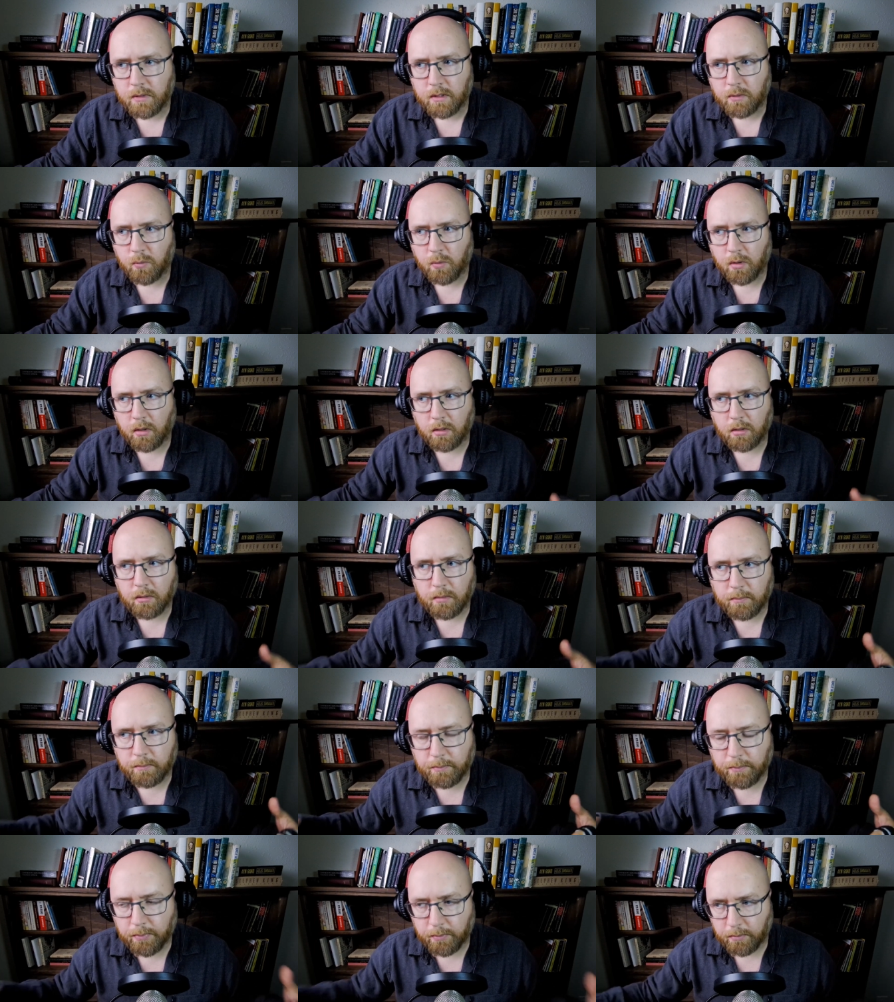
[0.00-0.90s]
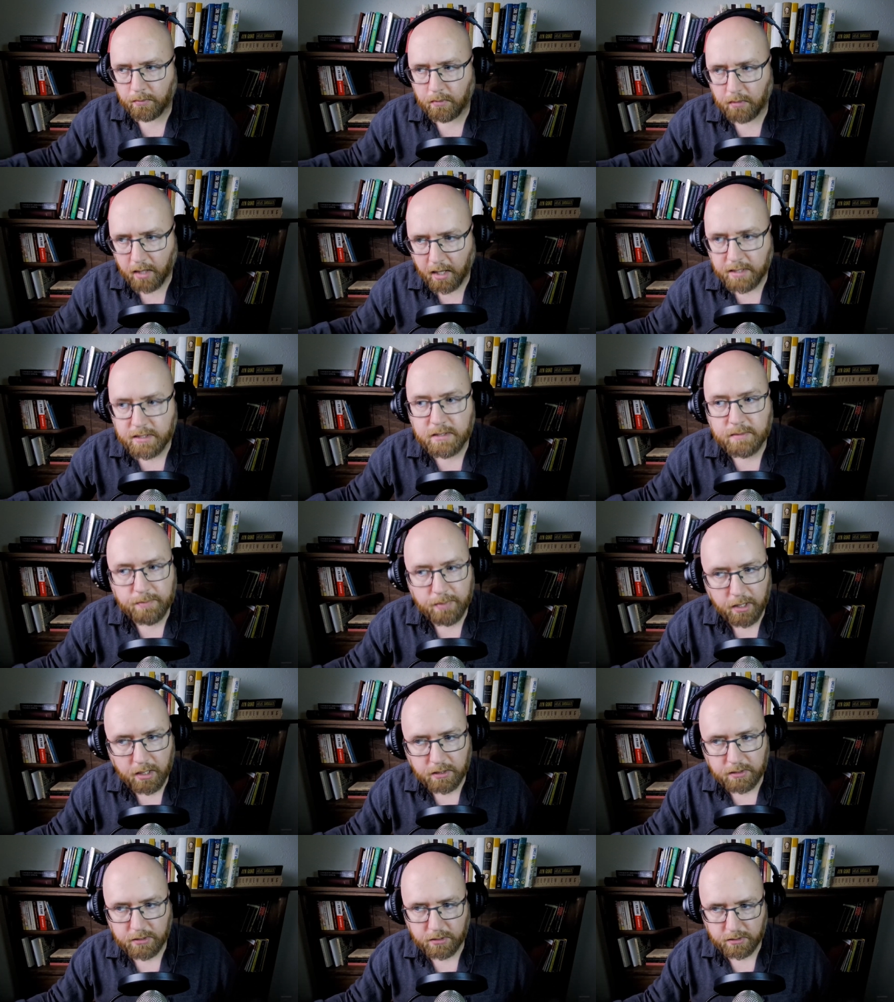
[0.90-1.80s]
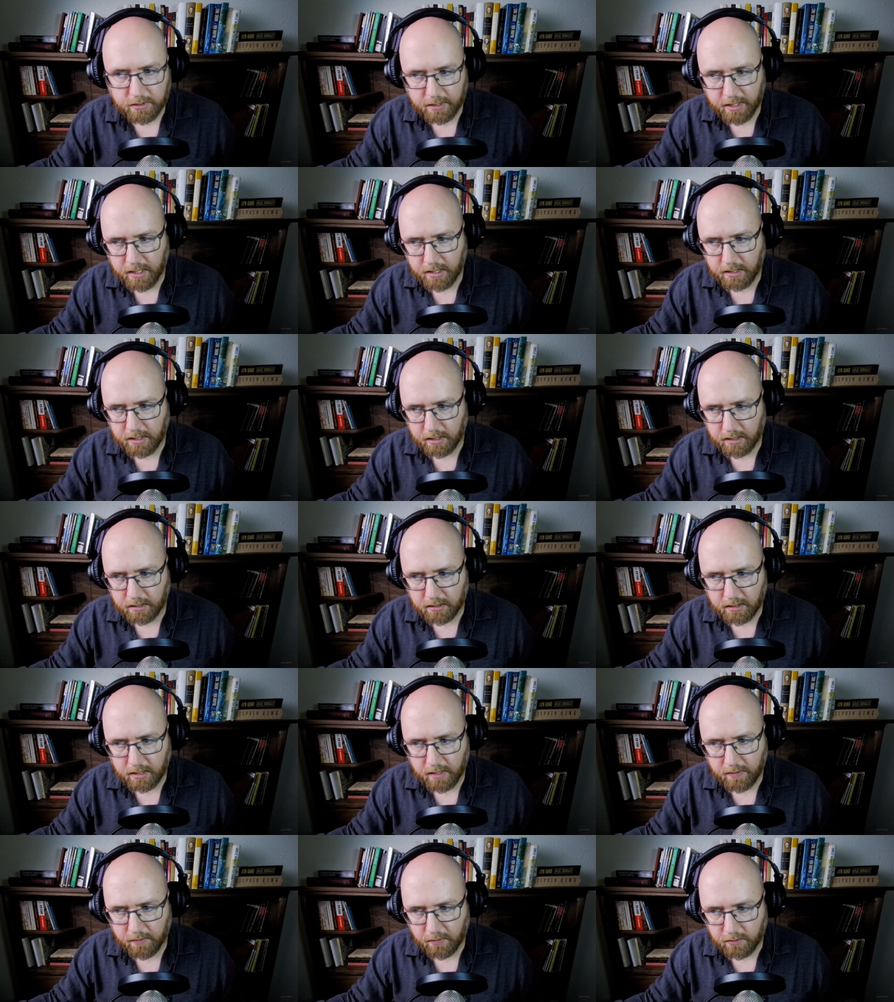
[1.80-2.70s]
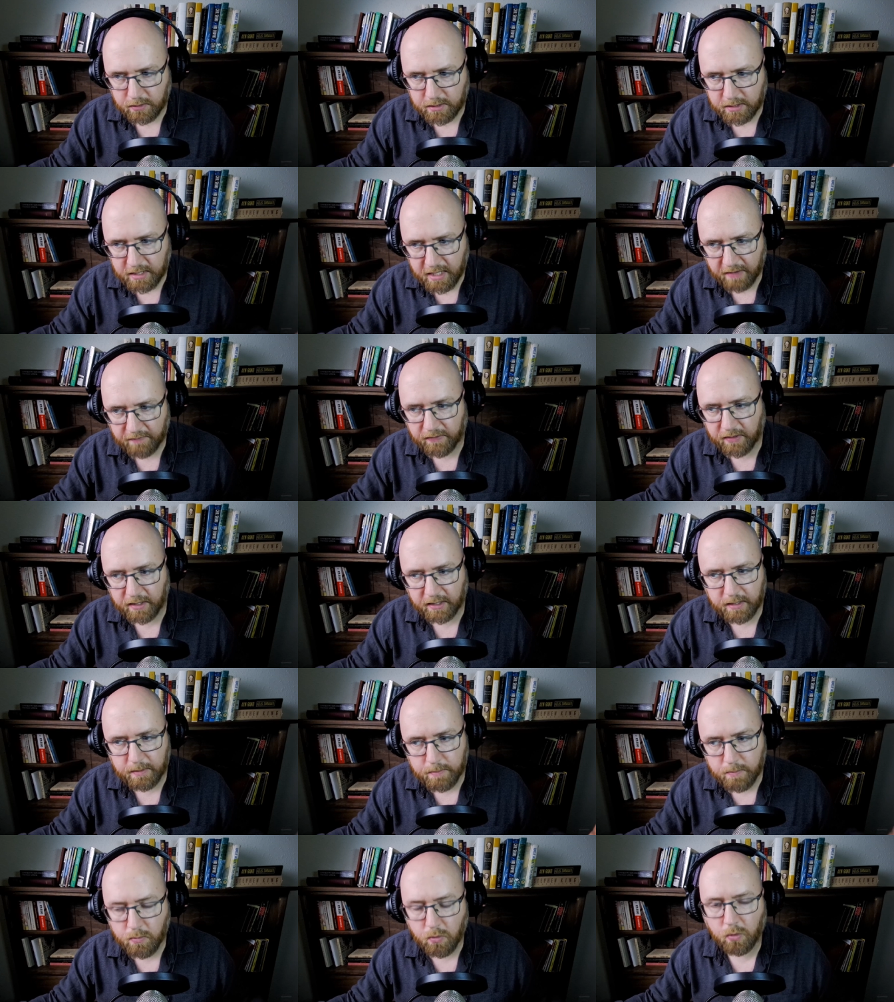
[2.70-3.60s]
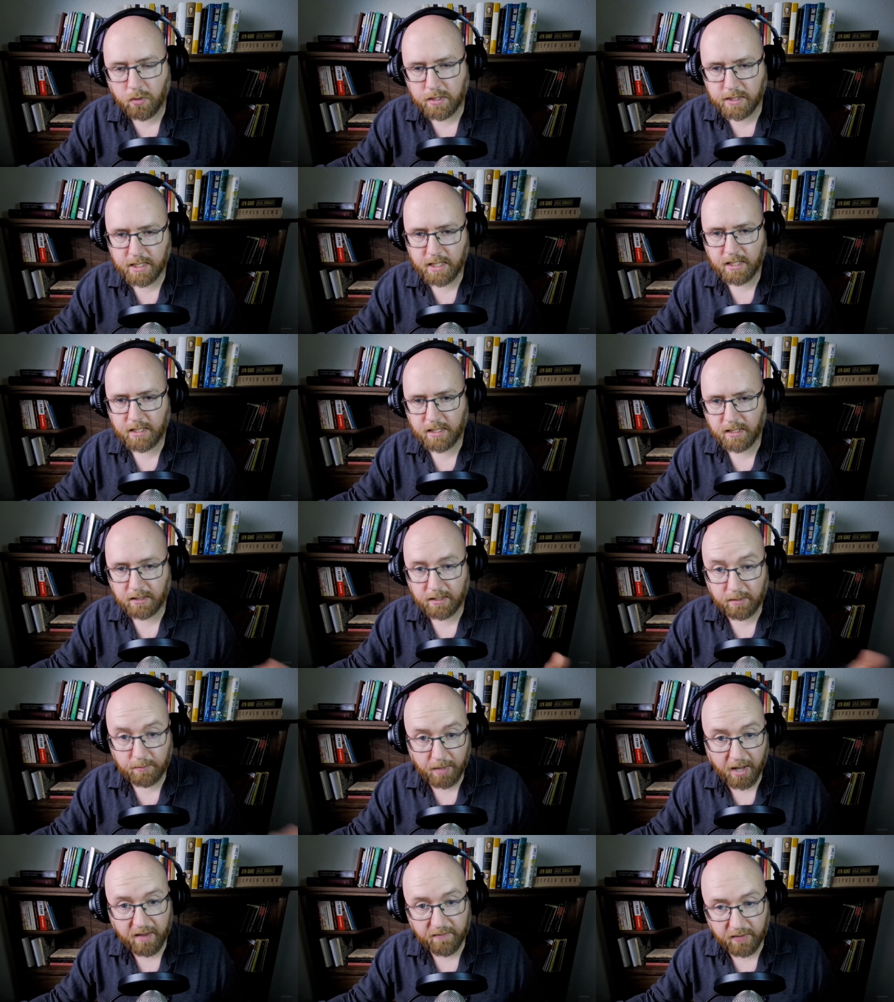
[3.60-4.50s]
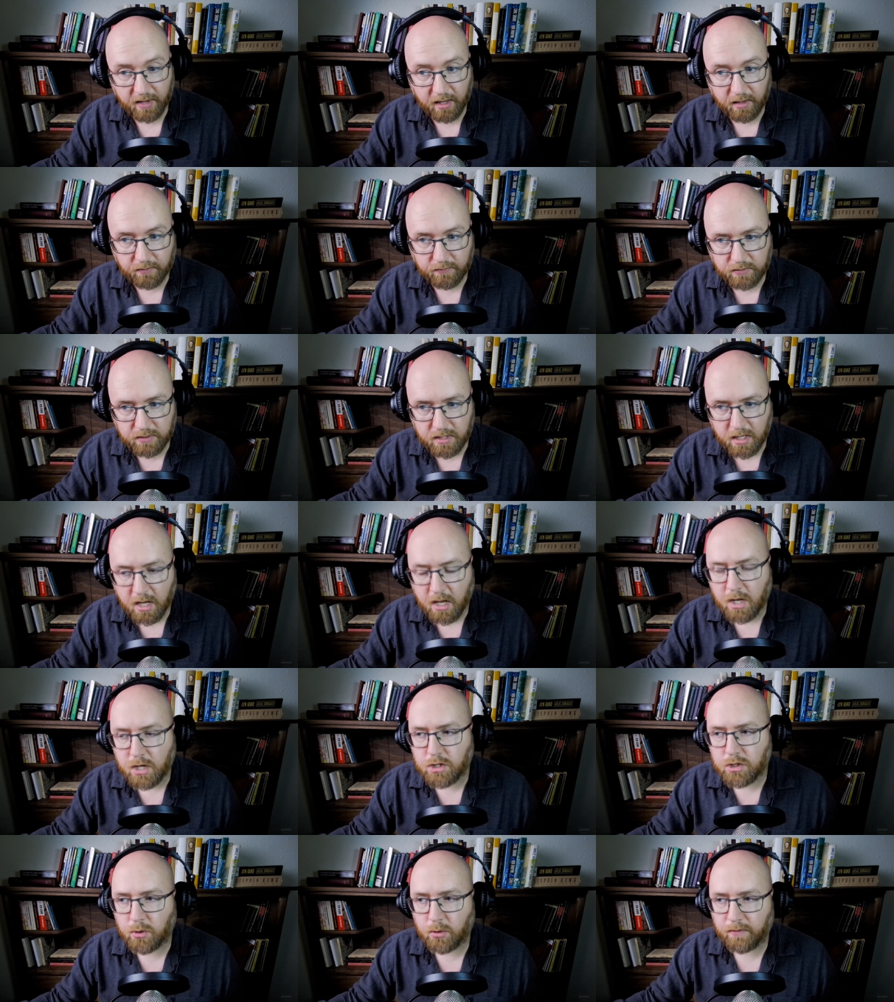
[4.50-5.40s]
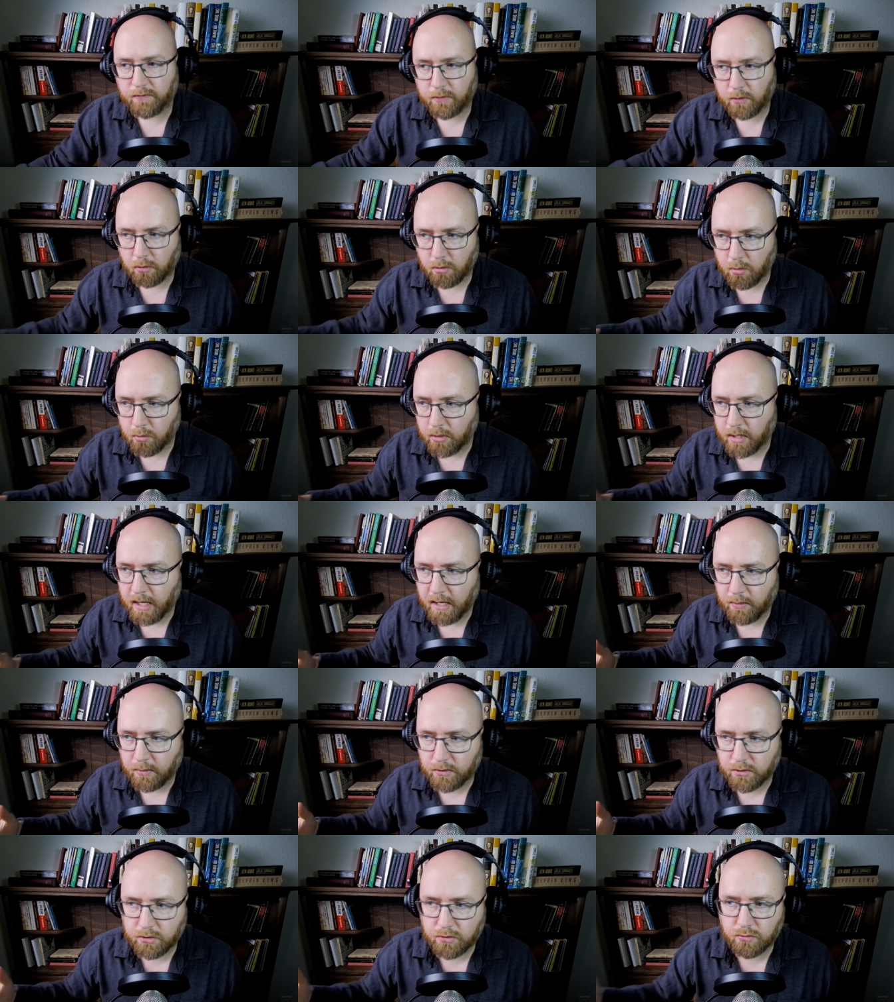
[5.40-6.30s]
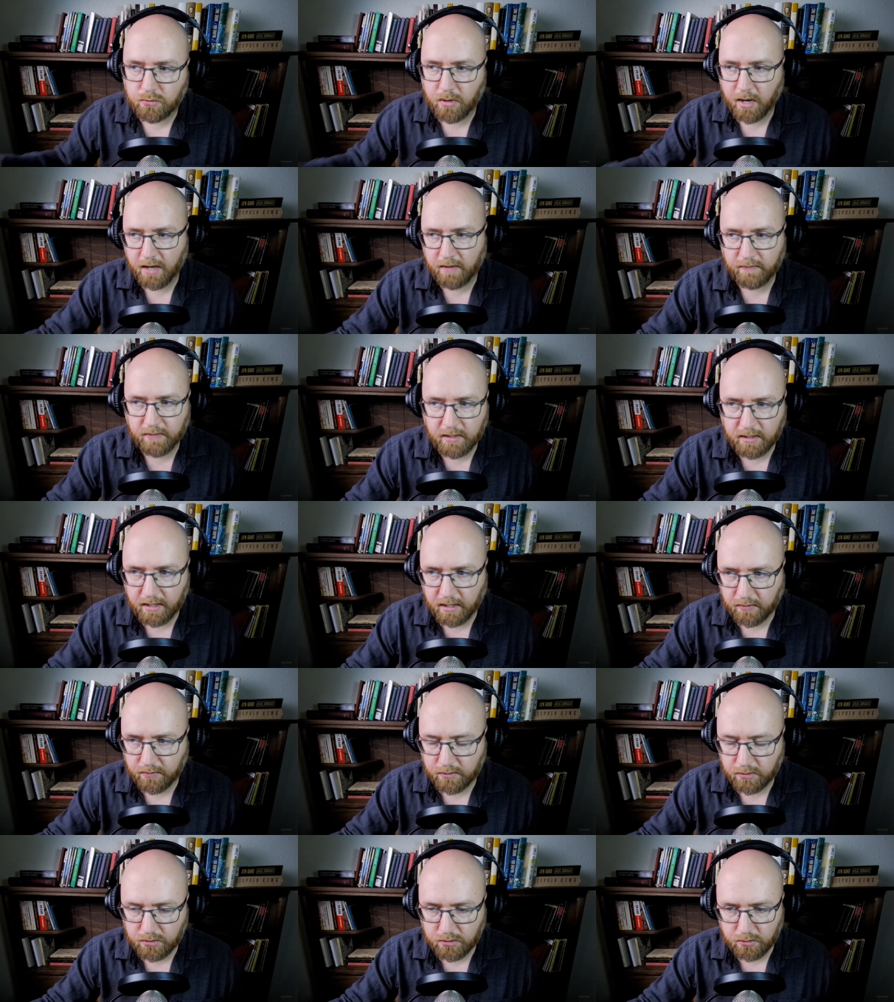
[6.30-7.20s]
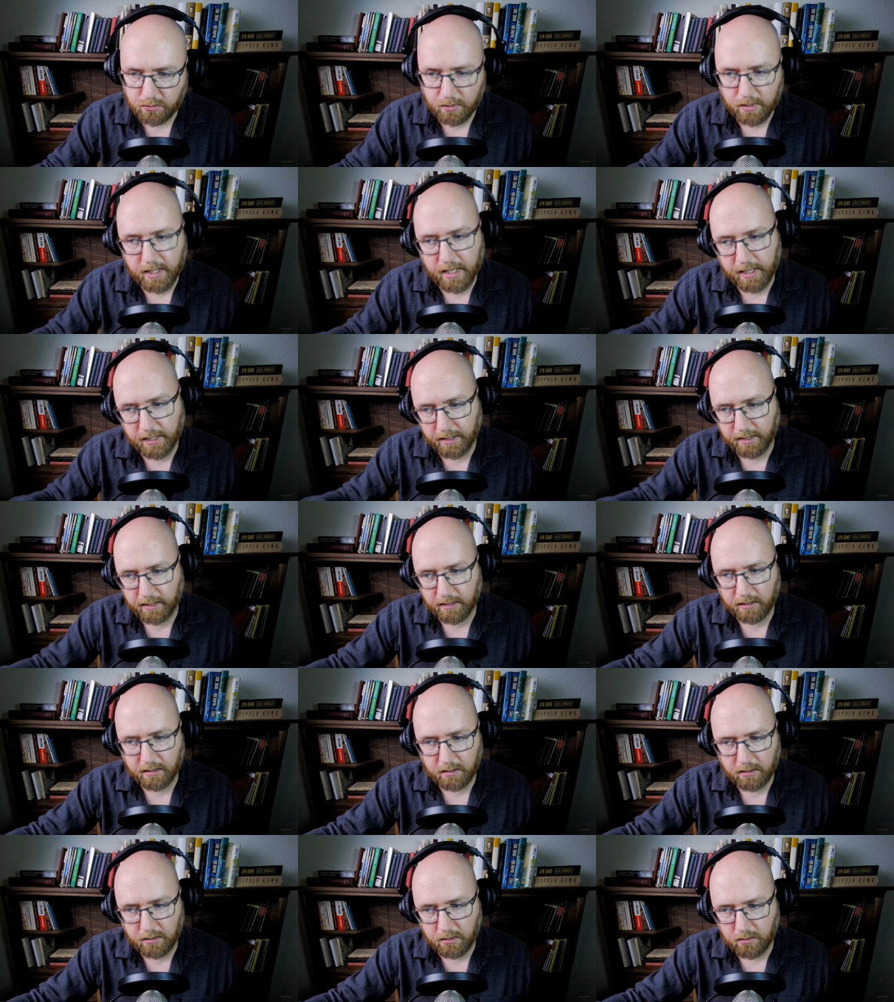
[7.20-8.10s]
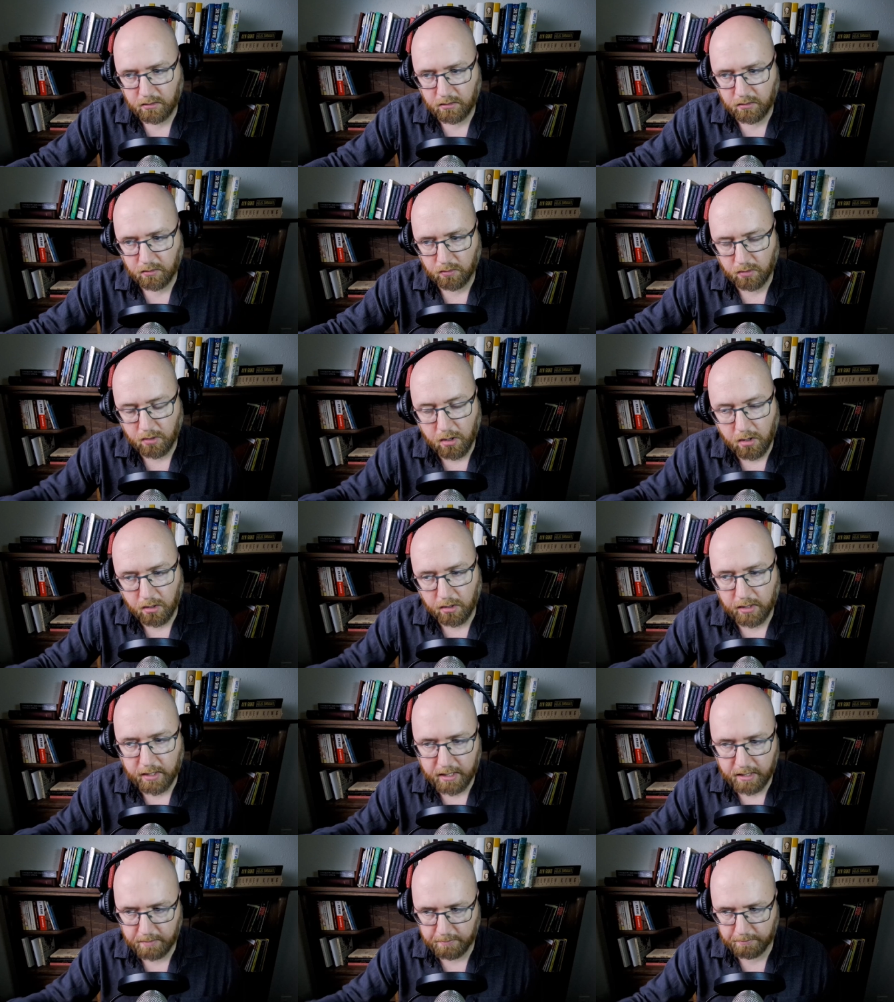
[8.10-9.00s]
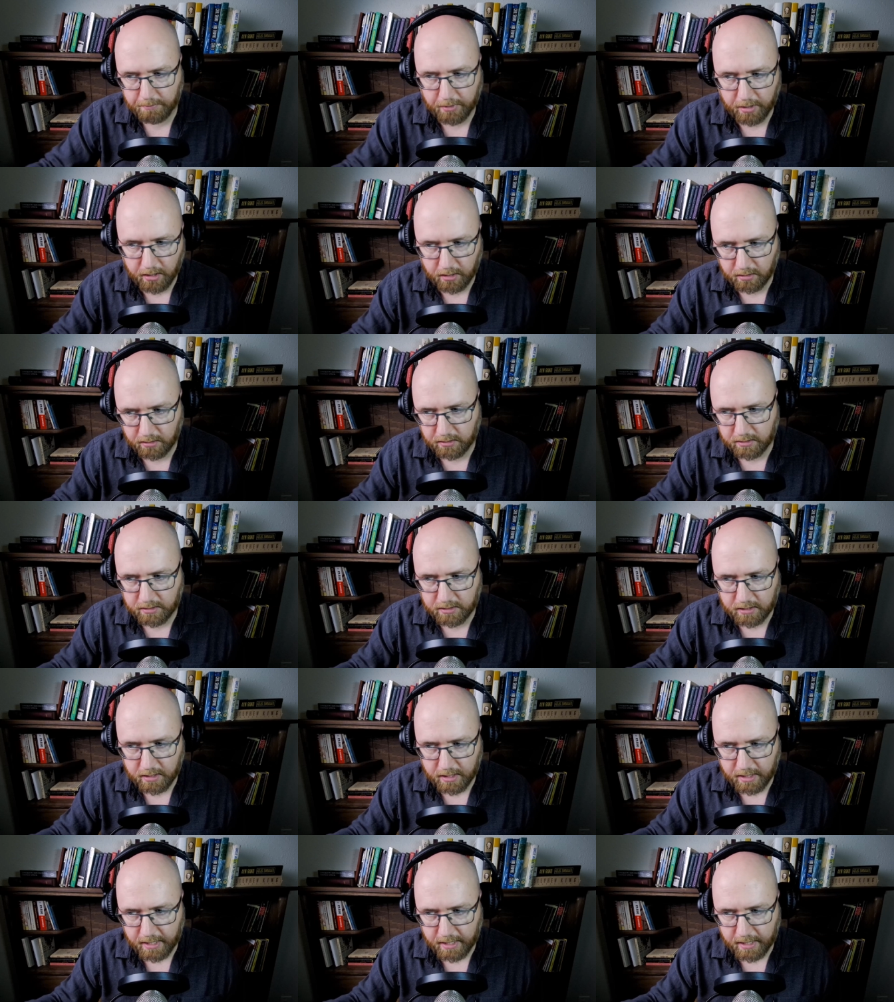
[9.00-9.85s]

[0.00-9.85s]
Well, lots of bugs are sentient, and they're definitely more sentient than bivalves. So if you're okay with driving down the street and letting your car hit bugs,